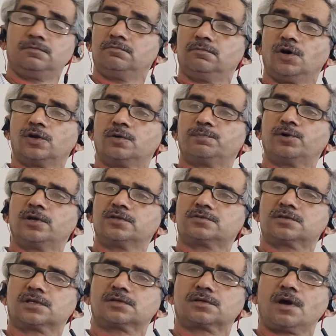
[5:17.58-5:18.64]

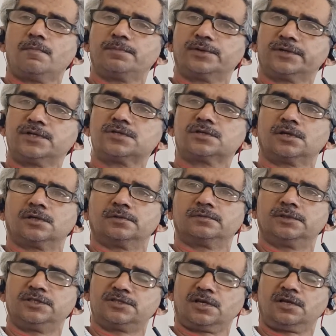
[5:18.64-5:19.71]
Monopolistic
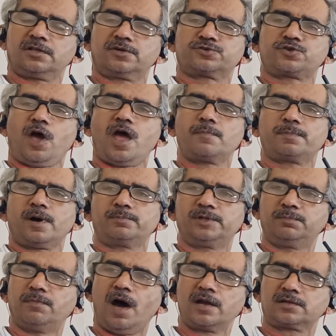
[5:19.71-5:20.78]
competition is another type of
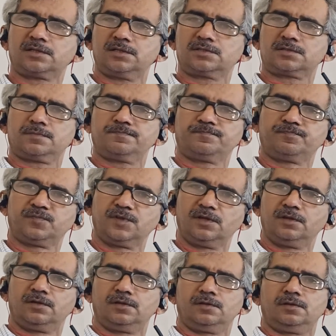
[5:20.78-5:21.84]
the market.
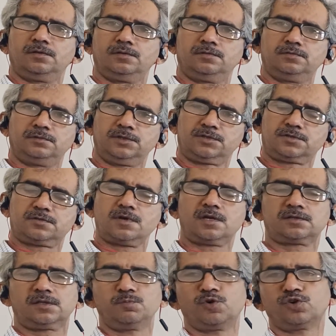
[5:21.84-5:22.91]
It's
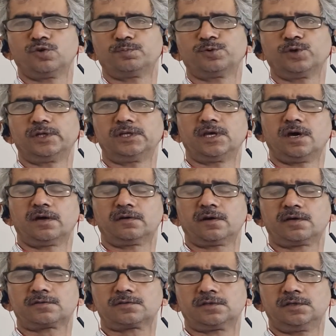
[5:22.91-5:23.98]
not the monopoly or
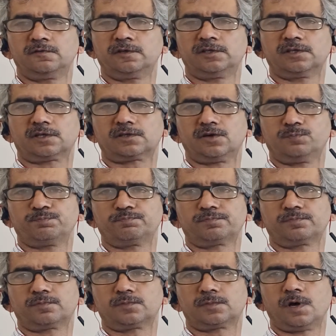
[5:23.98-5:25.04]
not even the
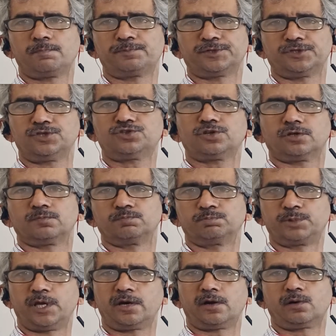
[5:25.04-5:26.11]
competition.
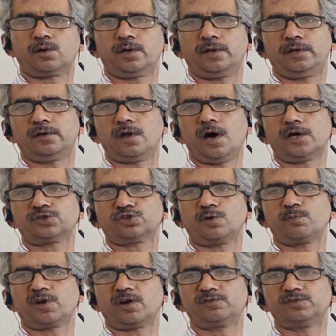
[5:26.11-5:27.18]
There are a large
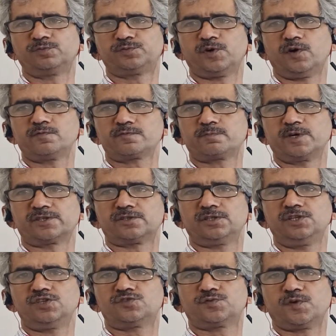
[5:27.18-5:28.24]
number of the firms, but
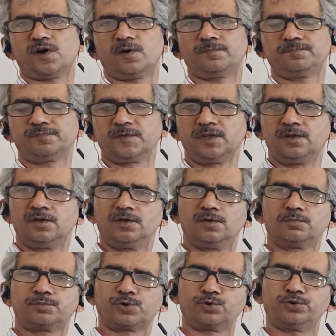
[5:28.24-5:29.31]
each firm
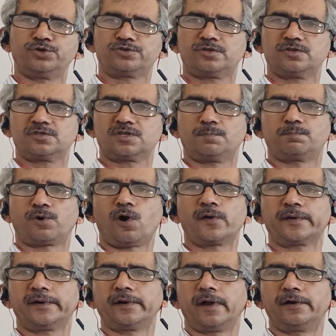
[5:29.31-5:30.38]
produces a
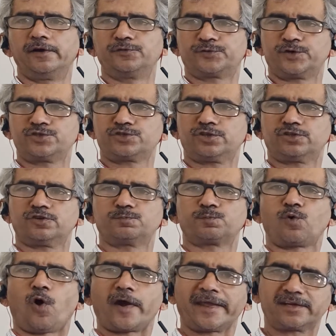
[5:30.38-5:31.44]
branded or differentiated
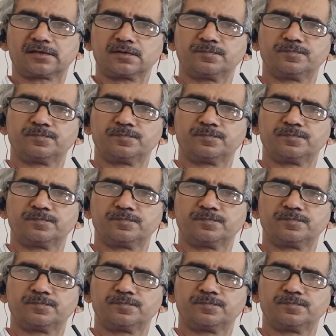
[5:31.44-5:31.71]
product.